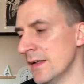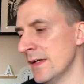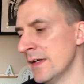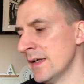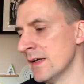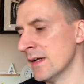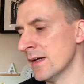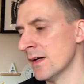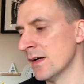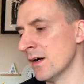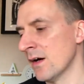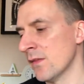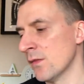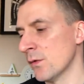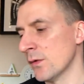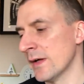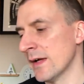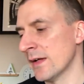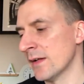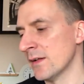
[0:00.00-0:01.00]
I thought
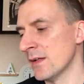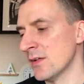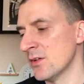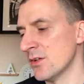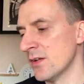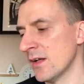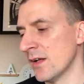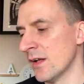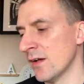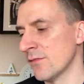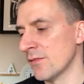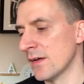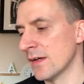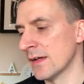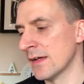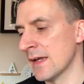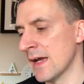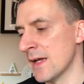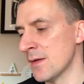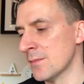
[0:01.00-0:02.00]
he had a decent enough
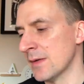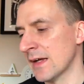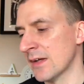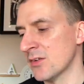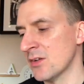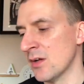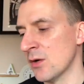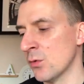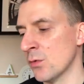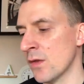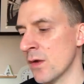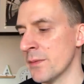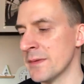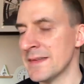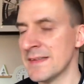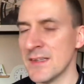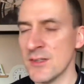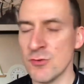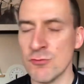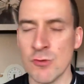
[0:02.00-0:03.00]
game, Lacazette, although he
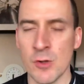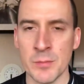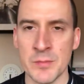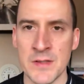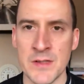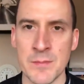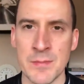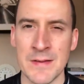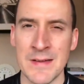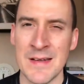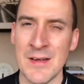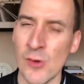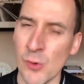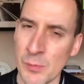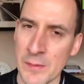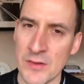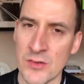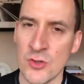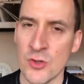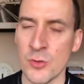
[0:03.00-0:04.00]
did drop deep a little
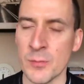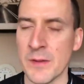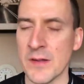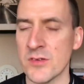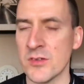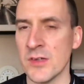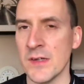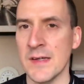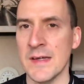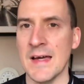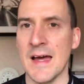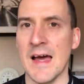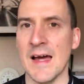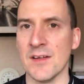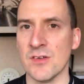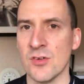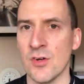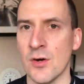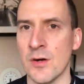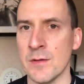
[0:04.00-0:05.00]
bit too much
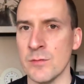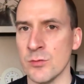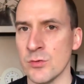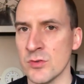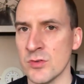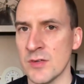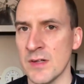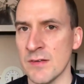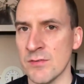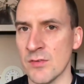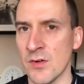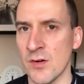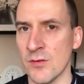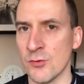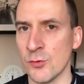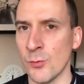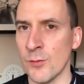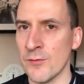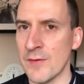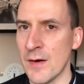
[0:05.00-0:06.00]
at times, which left
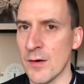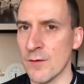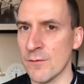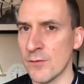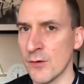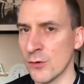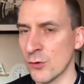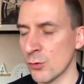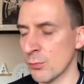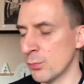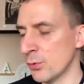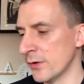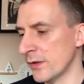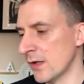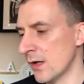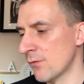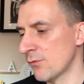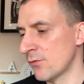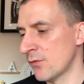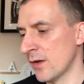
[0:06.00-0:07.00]
Arsenal without a focal point
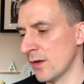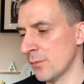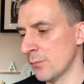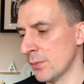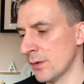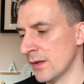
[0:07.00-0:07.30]
up front.